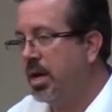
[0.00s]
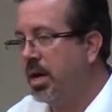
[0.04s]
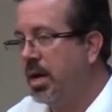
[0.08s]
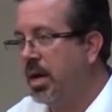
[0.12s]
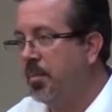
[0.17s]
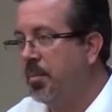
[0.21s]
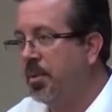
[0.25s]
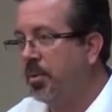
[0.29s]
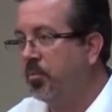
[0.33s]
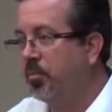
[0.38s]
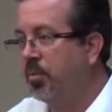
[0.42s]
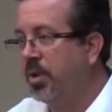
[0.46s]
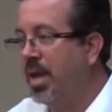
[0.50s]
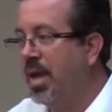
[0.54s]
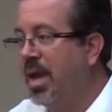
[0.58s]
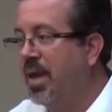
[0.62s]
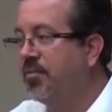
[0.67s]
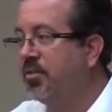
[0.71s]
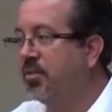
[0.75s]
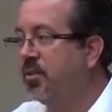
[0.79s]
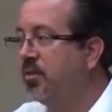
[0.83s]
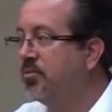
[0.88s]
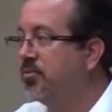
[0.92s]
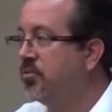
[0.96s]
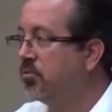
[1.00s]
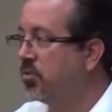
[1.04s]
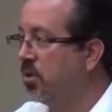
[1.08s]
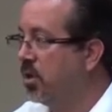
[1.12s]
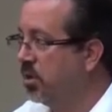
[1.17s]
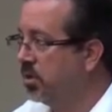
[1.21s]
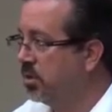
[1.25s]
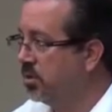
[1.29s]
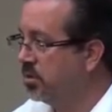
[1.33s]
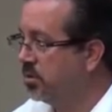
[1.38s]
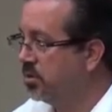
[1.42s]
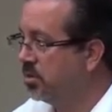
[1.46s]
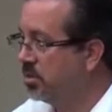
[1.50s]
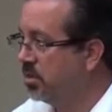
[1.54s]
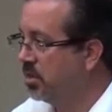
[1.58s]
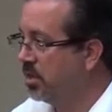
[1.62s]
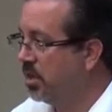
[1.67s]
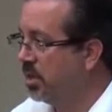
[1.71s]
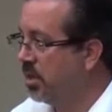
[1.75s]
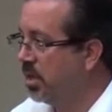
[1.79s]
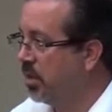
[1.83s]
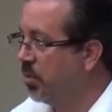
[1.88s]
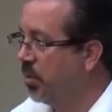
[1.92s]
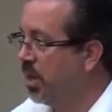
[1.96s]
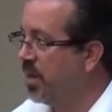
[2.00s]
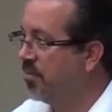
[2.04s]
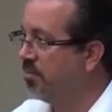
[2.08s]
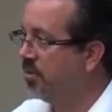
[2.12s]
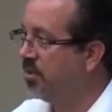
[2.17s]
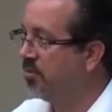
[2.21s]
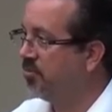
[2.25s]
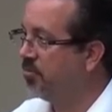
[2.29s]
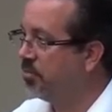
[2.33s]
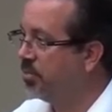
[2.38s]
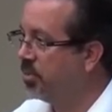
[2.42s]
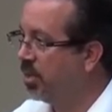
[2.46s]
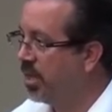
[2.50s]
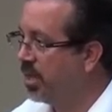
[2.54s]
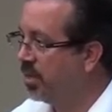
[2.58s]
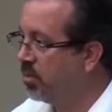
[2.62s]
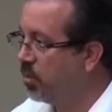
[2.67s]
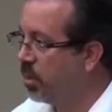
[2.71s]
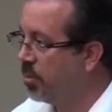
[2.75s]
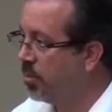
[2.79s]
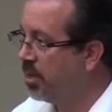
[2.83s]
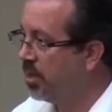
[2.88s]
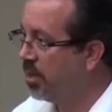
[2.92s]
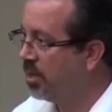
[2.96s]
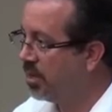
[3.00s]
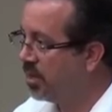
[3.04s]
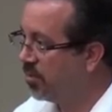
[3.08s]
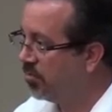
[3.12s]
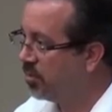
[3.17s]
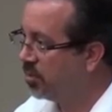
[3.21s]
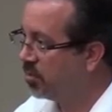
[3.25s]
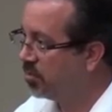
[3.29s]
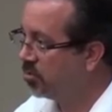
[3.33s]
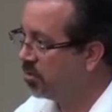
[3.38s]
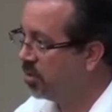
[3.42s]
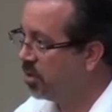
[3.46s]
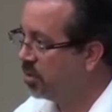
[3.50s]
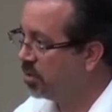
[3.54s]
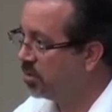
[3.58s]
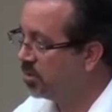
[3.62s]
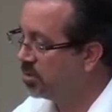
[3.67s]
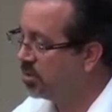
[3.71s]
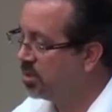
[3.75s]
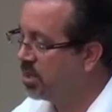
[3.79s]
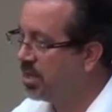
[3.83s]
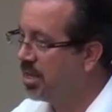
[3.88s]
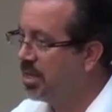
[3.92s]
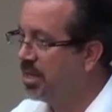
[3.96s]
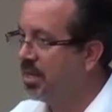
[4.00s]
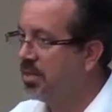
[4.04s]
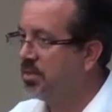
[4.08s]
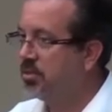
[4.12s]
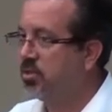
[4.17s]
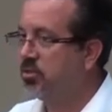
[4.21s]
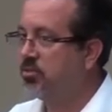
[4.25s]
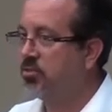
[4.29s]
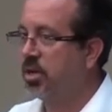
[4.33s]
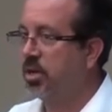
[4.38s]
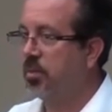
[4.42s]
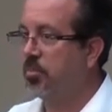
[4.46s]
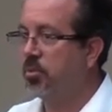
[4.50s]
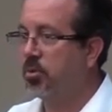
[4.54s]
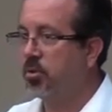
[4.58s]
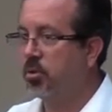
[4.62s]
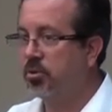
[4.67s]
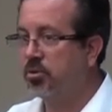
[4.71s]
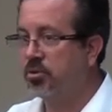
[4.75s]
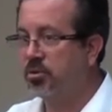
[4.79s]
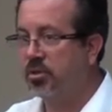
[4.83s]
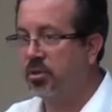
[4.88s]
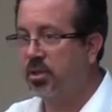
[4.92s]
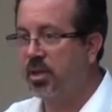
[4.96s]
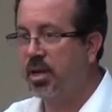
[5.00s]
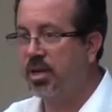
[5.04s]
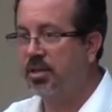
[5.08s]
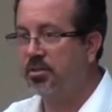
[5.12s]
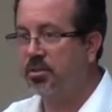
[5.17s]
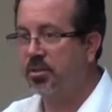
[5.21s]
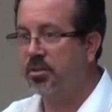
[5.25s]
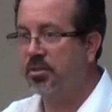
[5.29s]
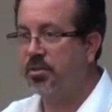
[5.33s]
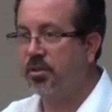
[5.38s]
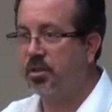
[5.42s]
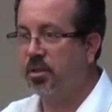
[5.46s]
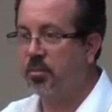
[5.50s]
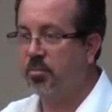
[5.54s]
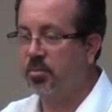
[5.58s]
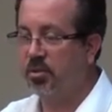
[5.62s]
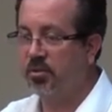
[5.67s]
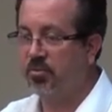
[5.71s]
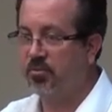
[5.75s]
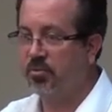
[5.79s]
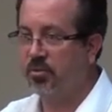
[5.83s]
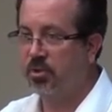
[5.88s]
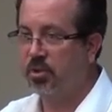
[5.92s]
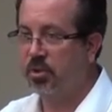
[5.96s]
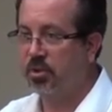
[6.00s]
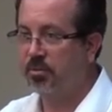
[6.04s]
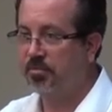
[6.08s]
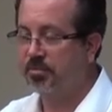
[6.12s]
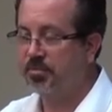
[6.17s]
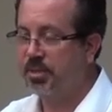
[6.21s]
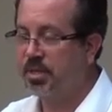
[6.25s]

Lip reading: And we have enough drugs, and we have enough play in the way we can give our drugs to try to personalize our therapy for you.